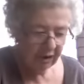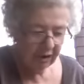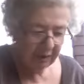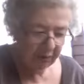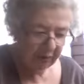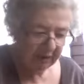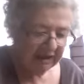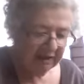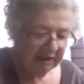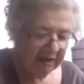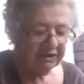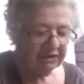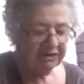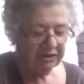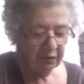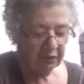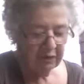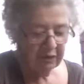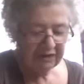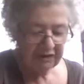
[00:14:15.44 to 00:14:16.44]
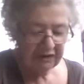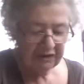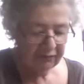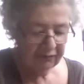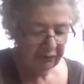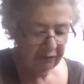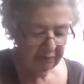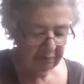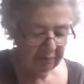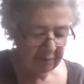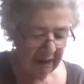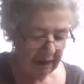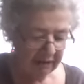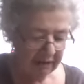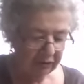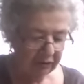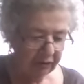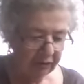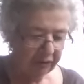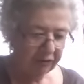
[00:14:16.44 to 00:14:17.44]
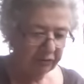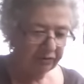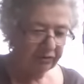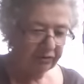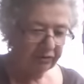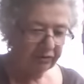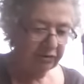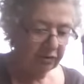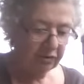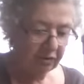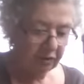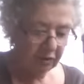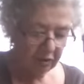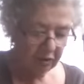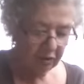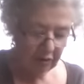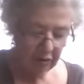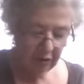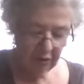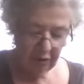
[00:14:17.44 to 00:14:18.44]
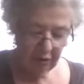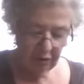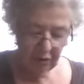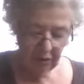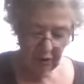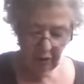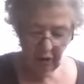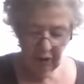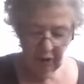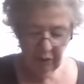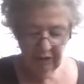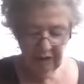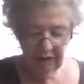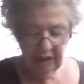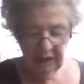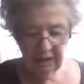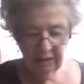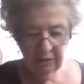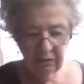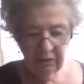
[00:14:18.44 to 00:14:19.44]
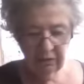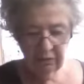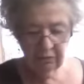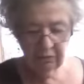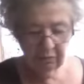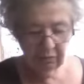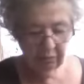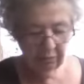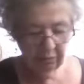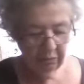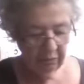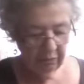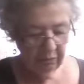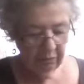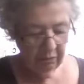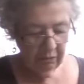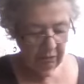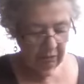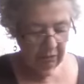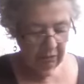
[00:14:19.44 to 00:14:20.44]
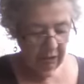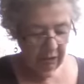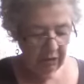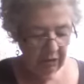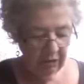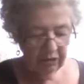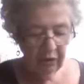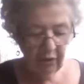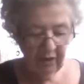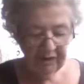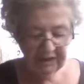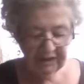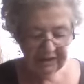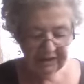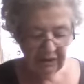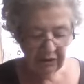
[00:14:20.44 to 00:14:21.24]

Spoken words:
pigments with different binders. Okay, so I guess I'll